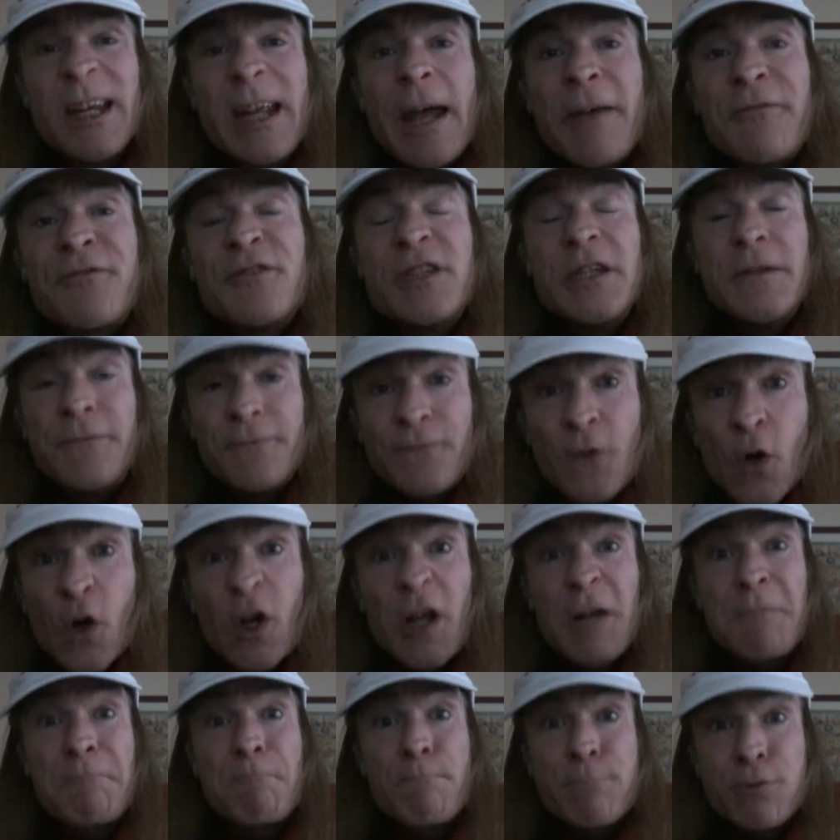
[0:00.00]
lefty
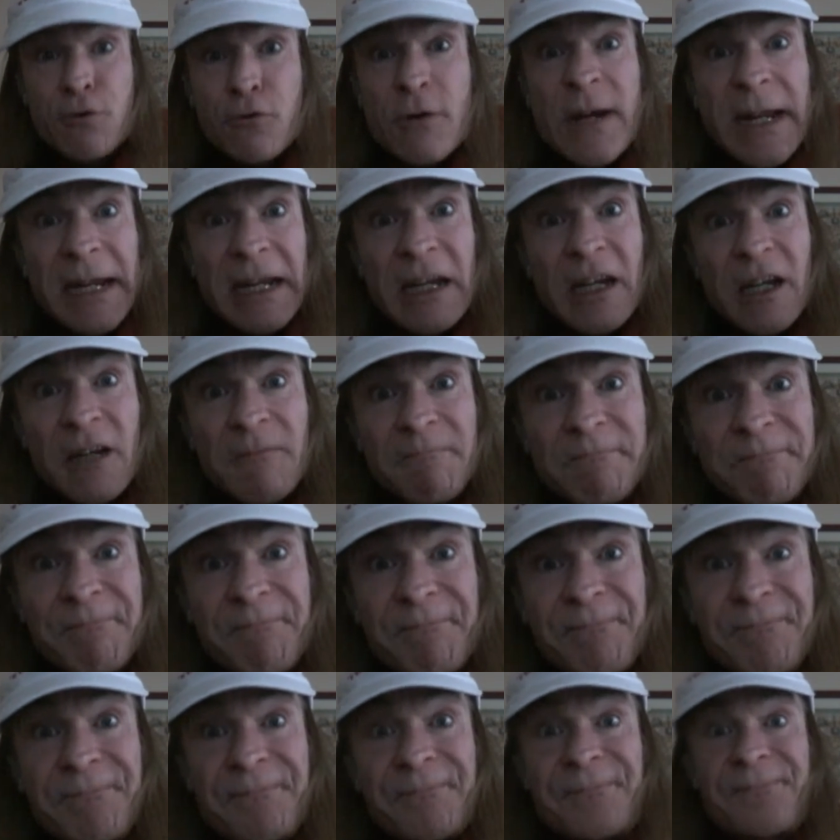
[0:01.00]
fucking prick.
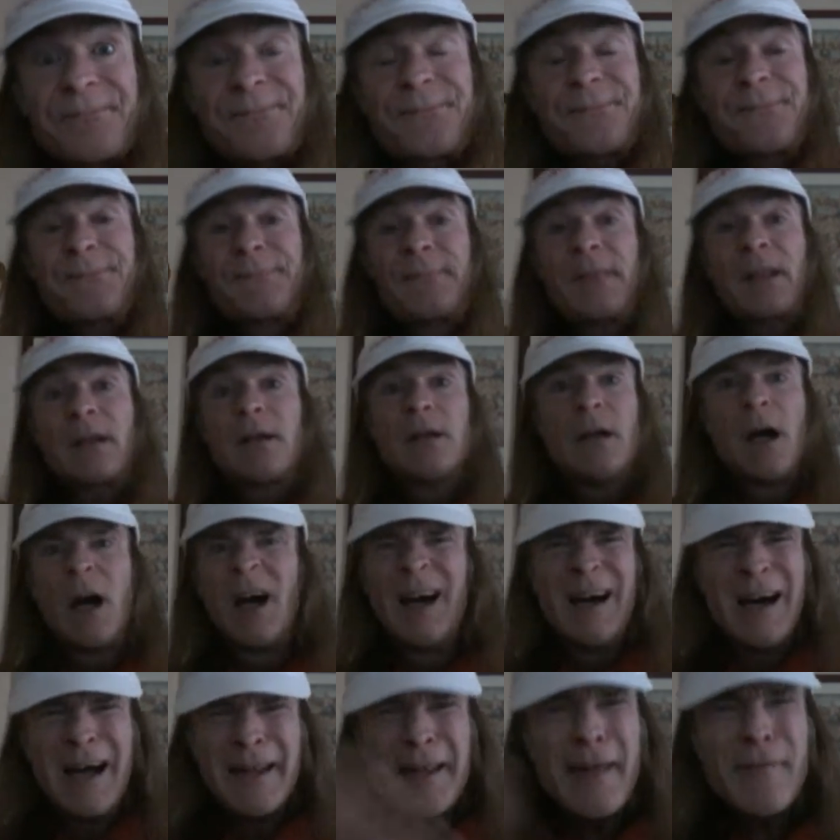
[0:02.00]

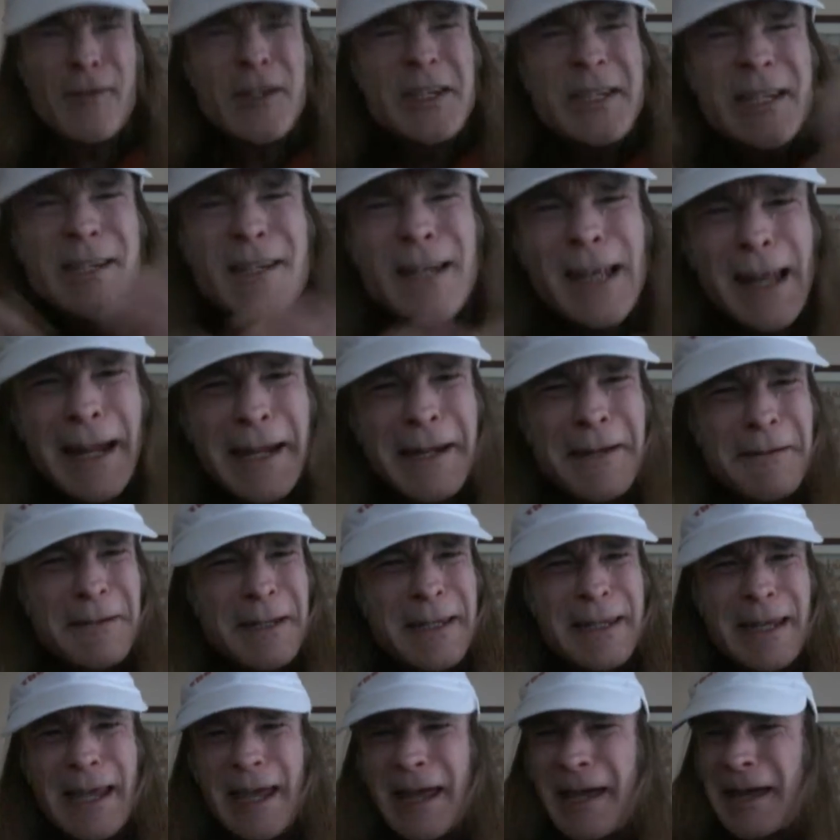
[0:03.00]
I never did
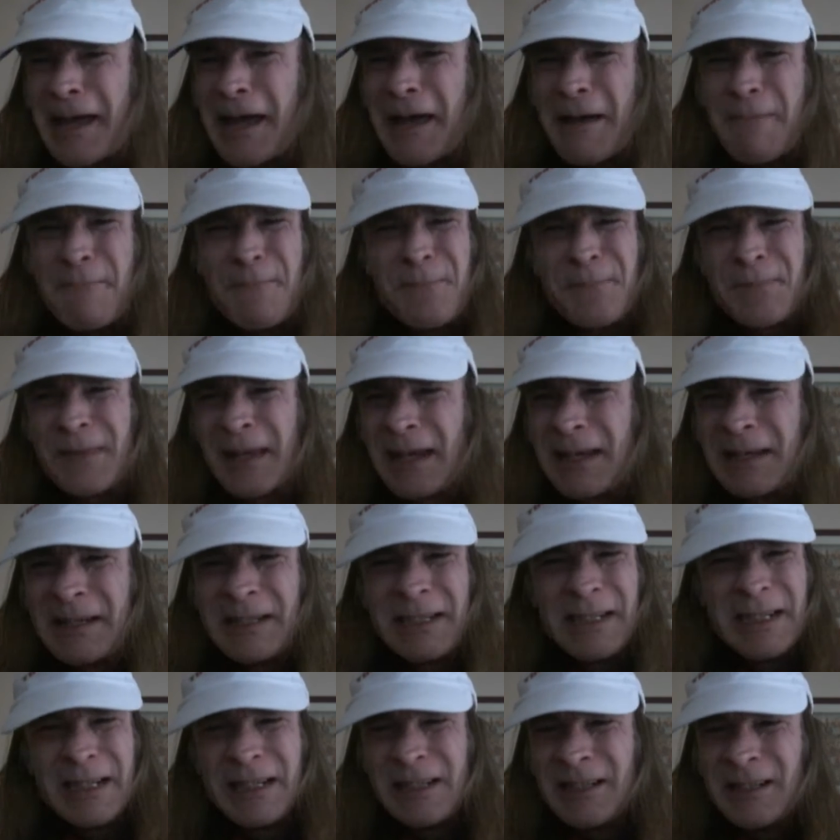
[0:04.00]
like
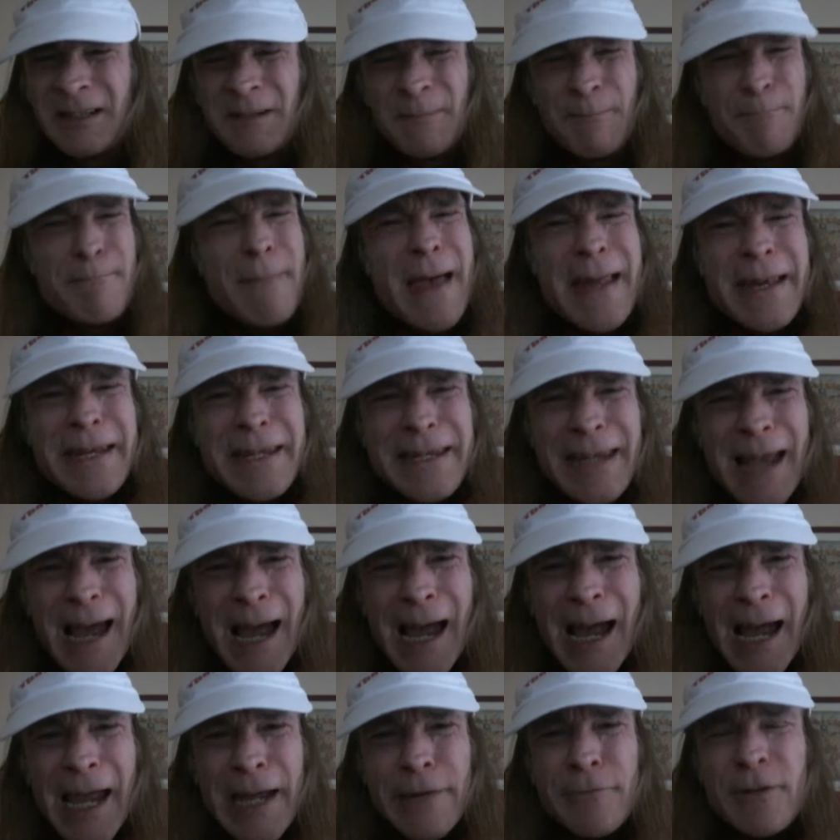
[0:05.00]
many
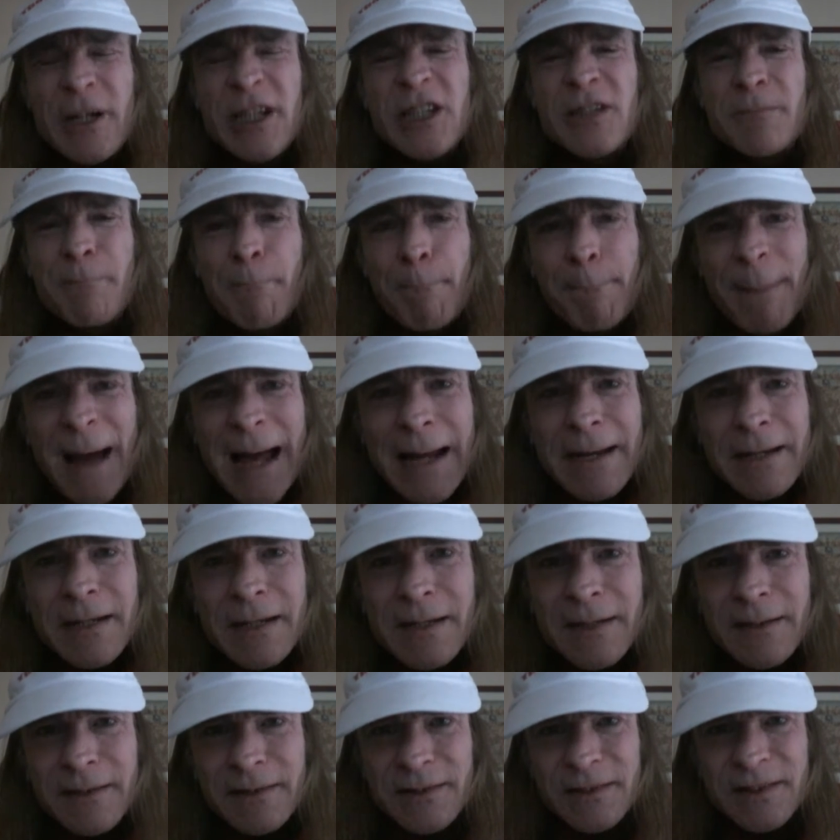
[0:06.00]
Irish
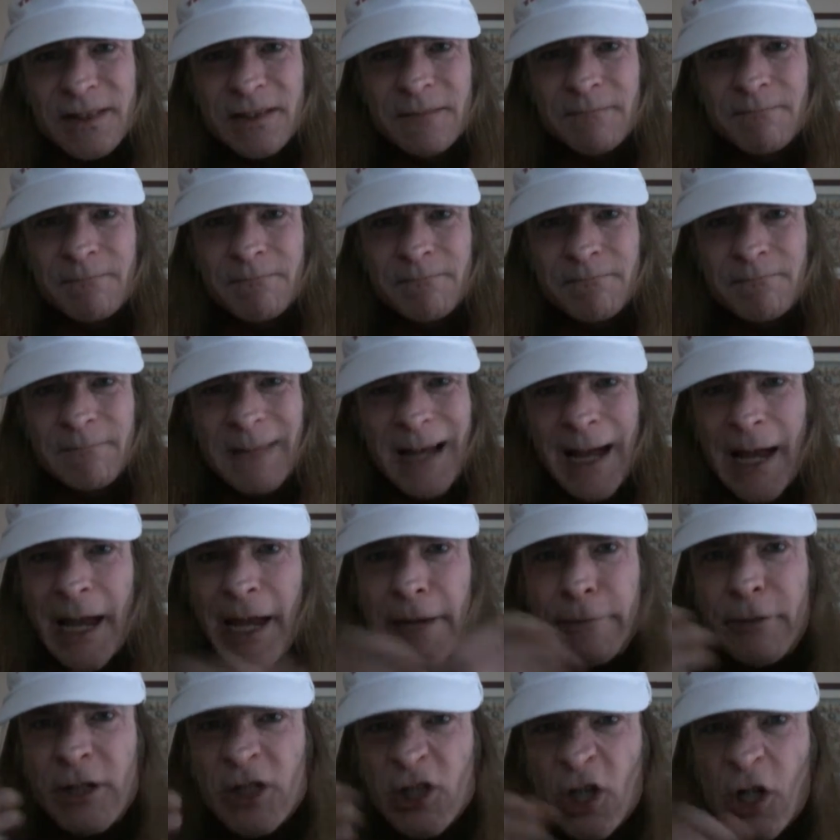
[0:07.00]
bands,
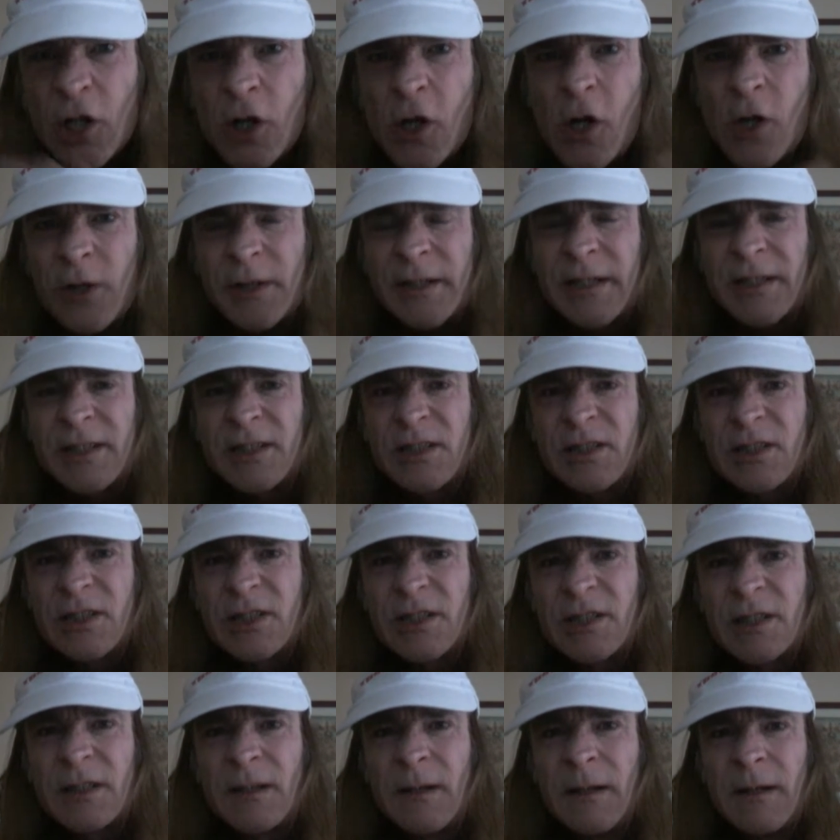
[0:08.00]
Irish
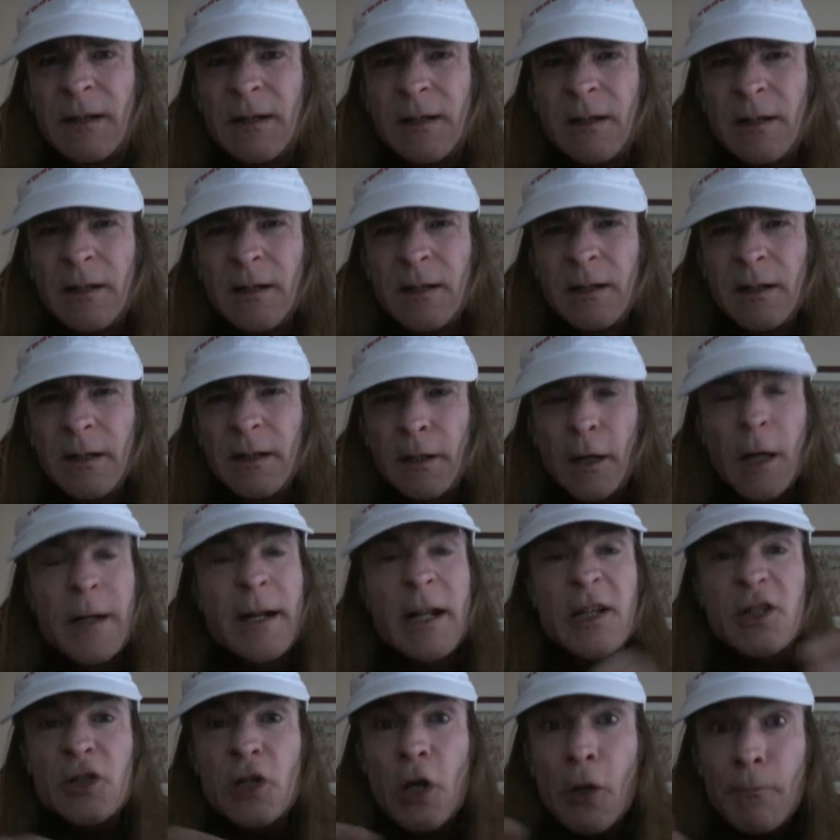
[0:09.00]
artists. You know, and
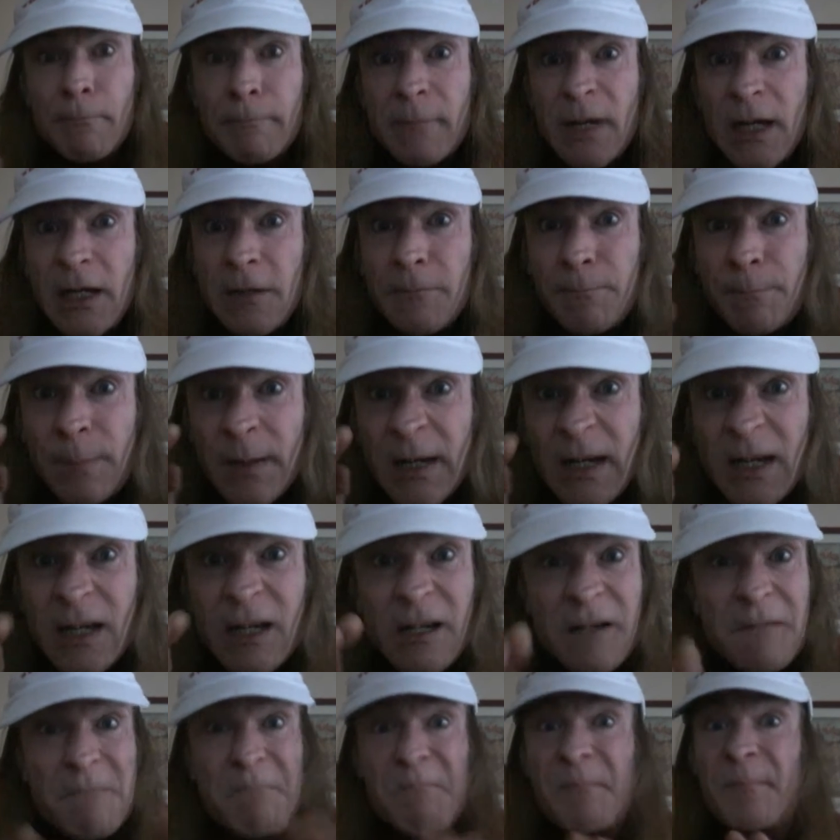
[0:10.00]
that's not me
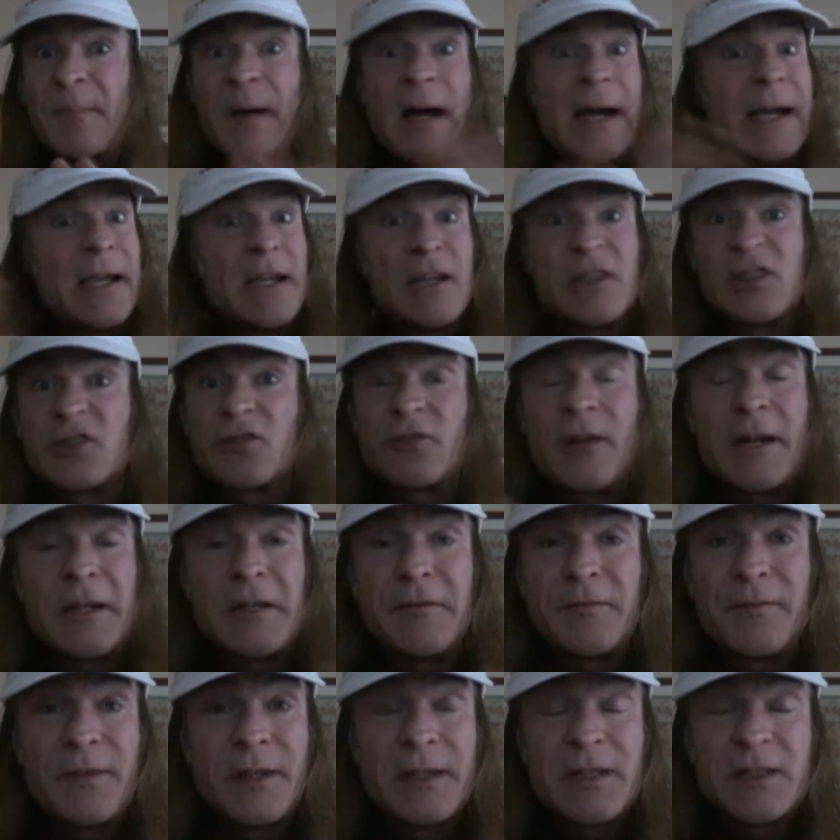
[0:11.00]
being biased or
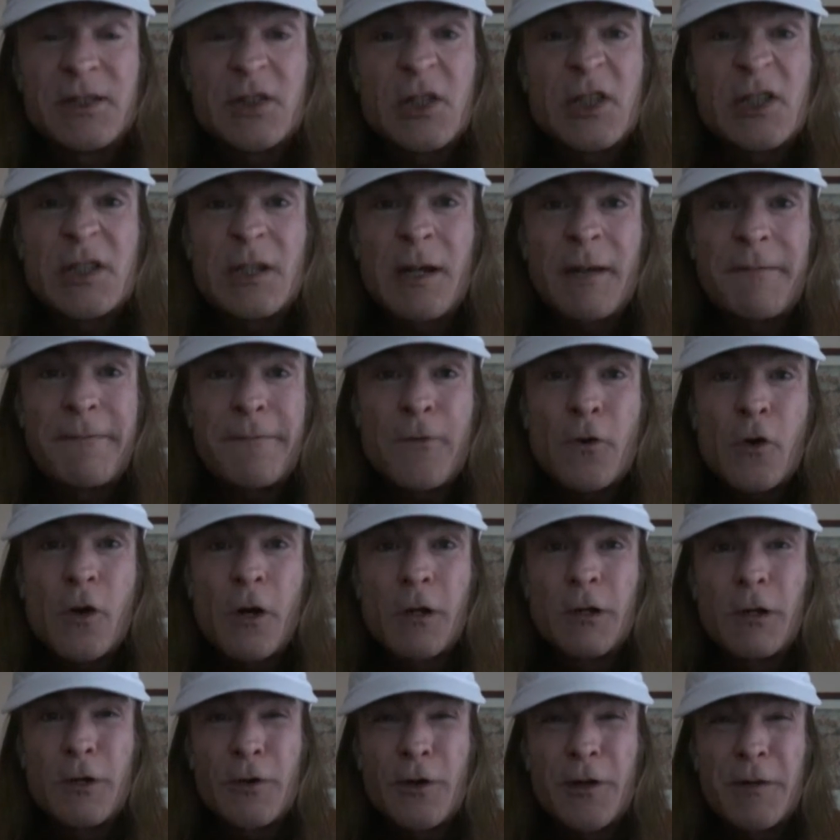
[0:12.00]
anything. It's just I
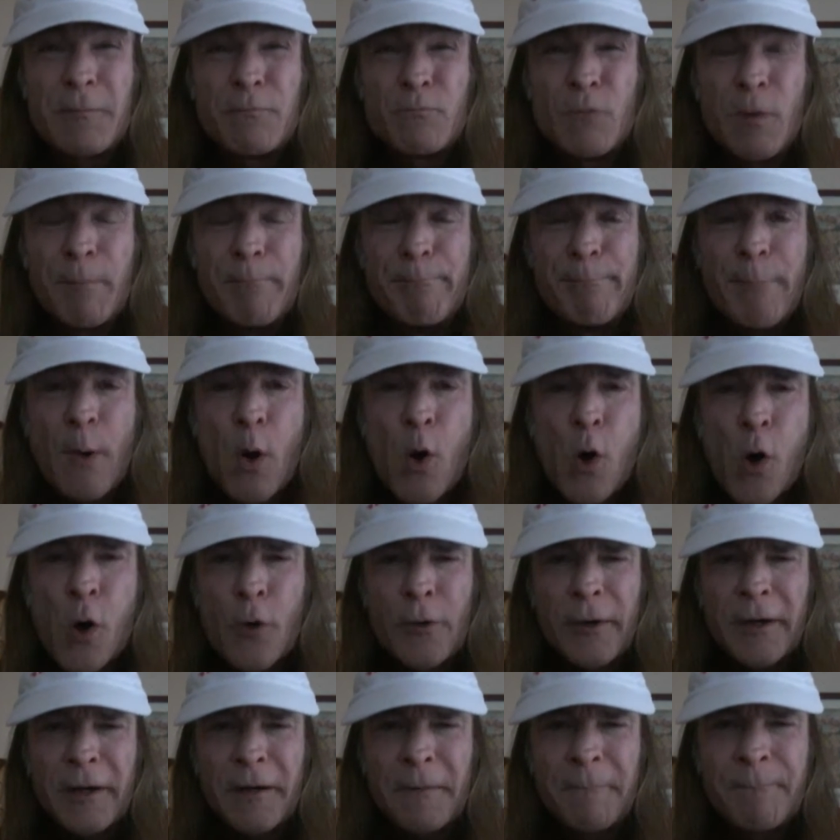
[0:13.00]
thought a lot of them were
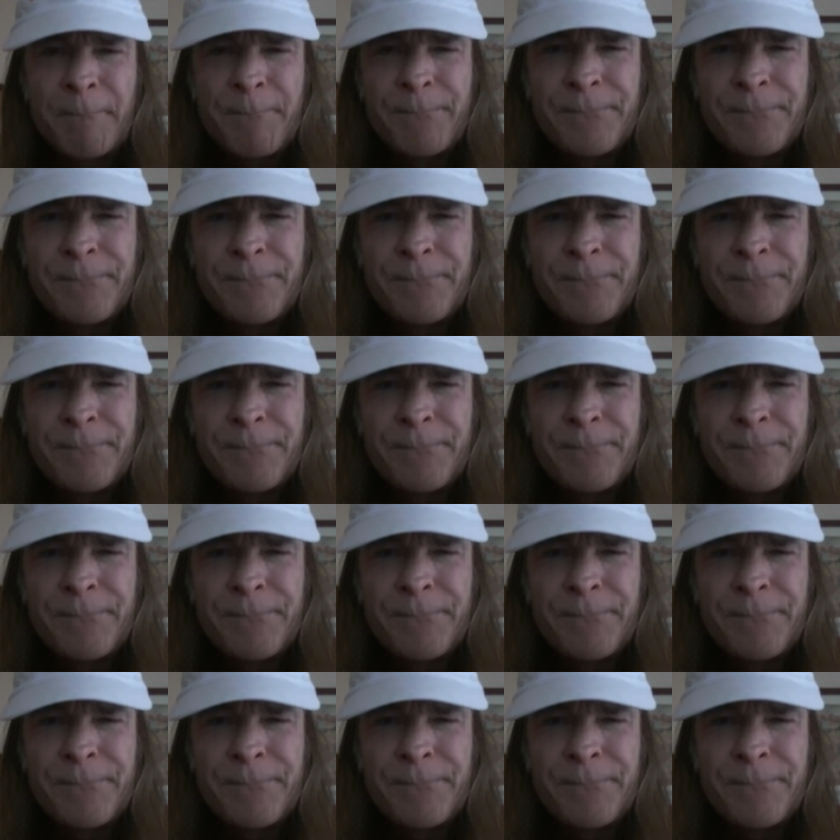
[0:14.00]
boring.